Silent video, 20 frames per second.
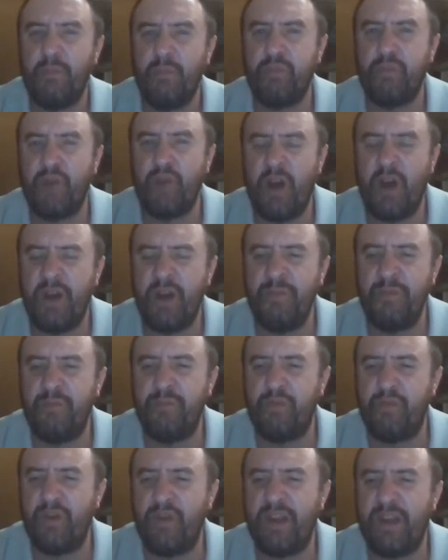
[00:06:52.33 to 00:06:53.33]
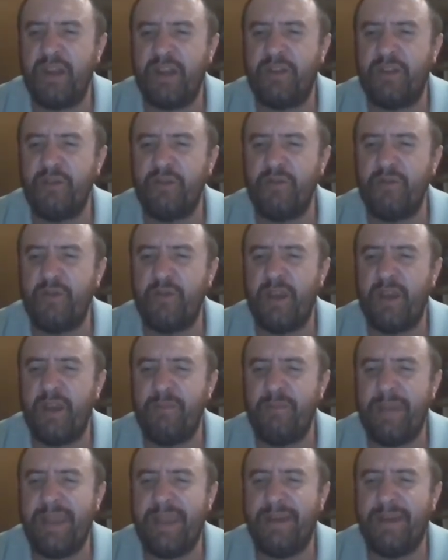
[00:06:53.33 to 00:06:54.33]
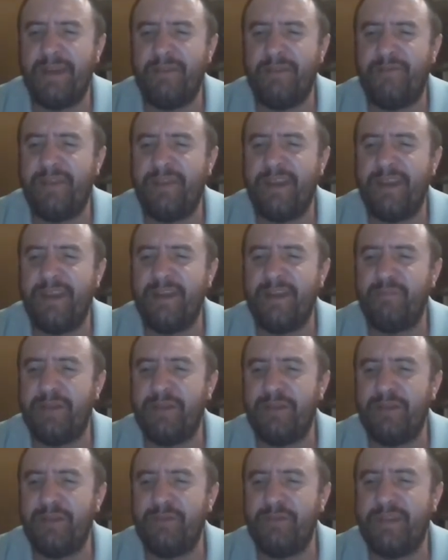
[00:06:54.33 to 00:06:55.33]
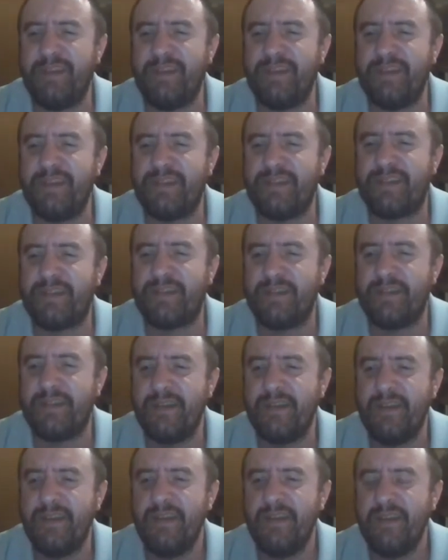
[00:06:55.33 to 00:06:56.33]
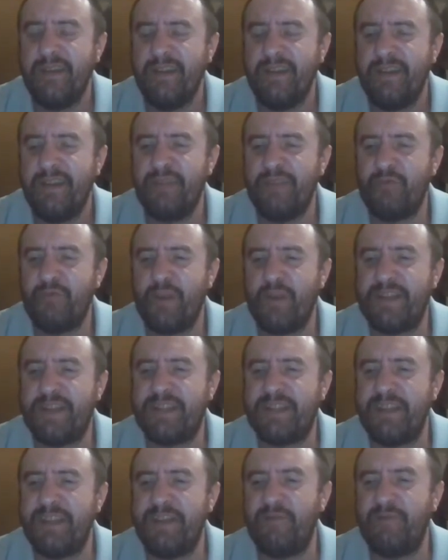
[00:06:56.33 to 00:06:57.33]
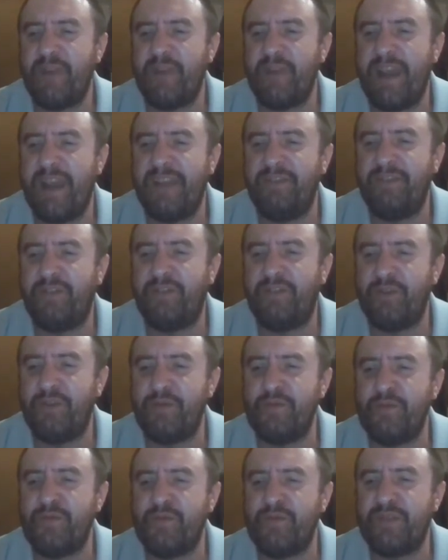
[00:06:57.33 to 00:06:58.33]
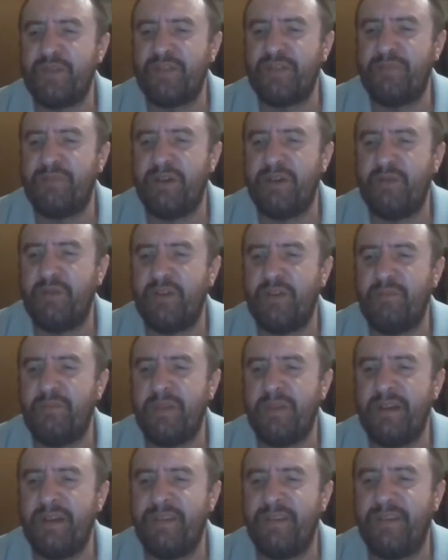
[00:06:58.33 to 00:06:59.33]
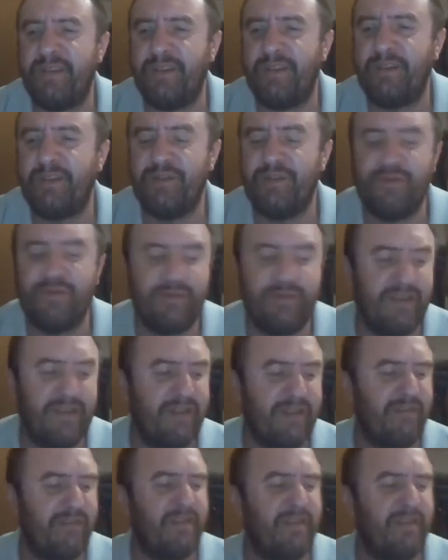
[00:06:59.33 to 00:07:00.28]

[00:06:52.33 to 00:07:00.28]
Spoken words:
Braun Breaker. I made a vid about this in Wrestling Ranters about a month ago there.